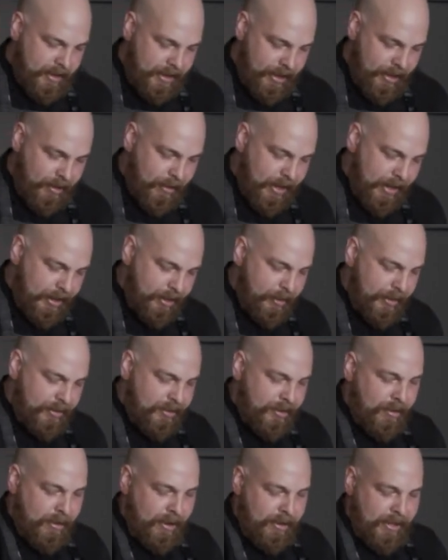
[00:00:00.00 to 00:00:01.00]
You don't want to do it
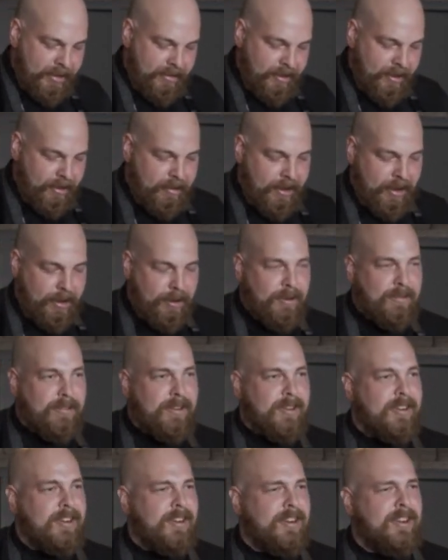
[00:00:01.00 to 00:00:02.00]
too early because you don't want to
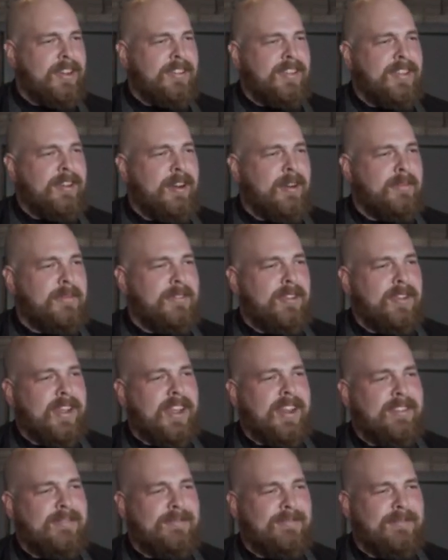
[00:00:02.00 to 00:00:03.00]
overcook the herbs and they'll
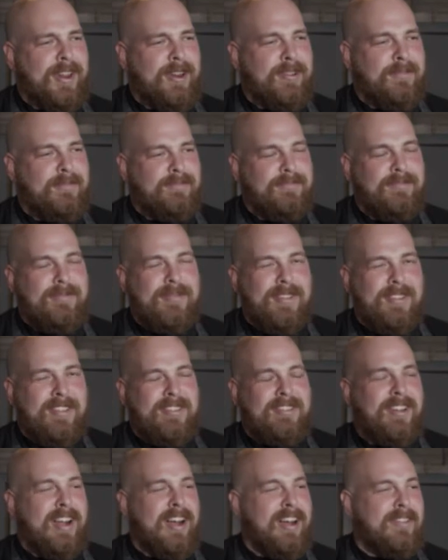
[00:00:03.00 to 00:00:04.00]
get,
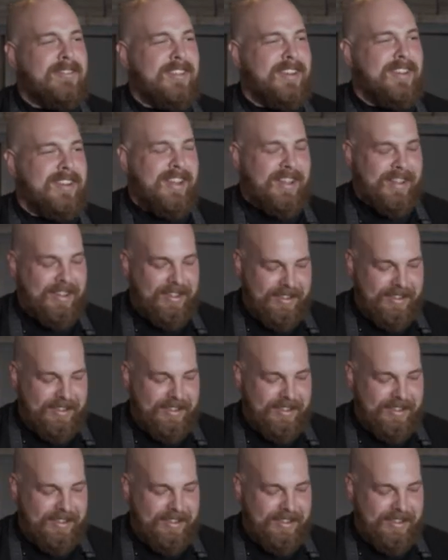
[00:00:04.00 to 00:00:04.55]
soft and,